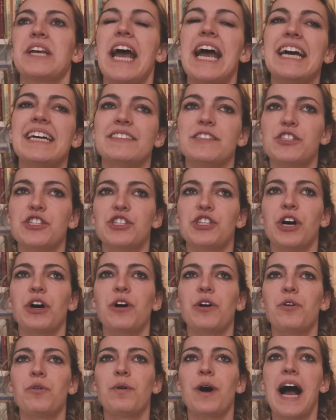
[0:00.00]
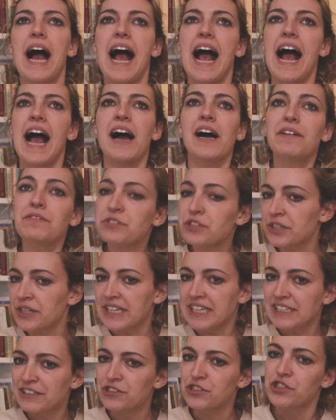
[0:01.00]
And so
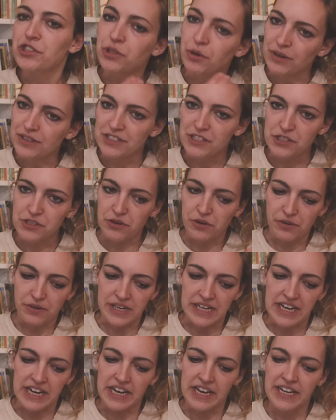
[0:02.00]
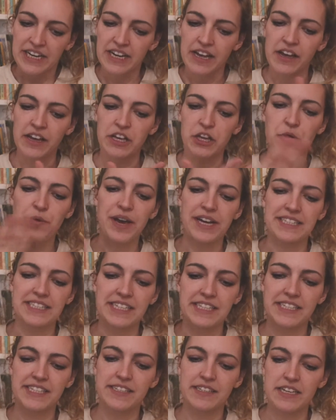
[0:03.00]
after each short story, you get
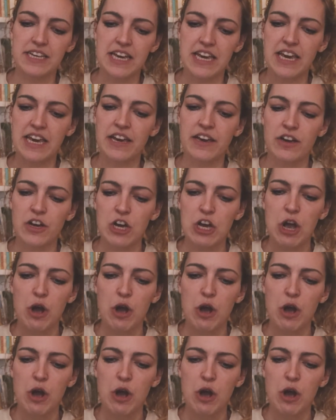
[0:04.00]
to see